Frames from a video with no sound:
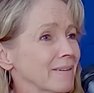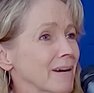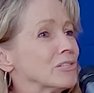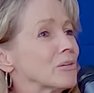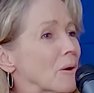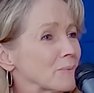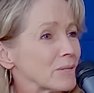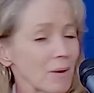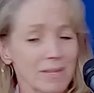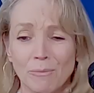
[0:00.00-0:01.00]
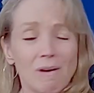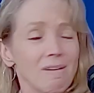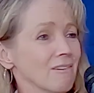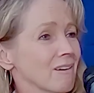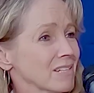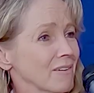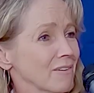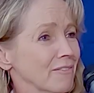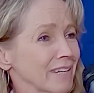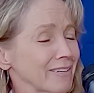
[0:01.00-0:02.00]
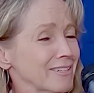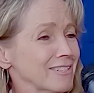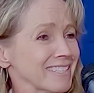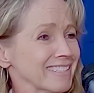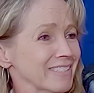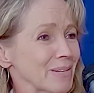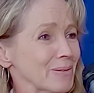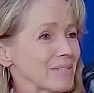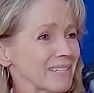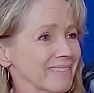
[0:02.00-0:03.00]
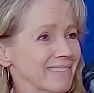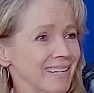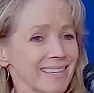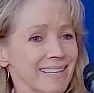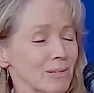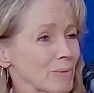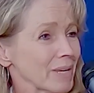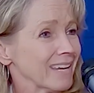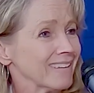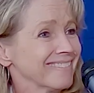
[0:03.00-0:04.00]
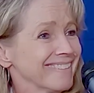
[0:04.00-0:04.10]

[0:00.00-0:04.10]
I sure hope so. I think we're all crossing our fingers and toes and anything else we can.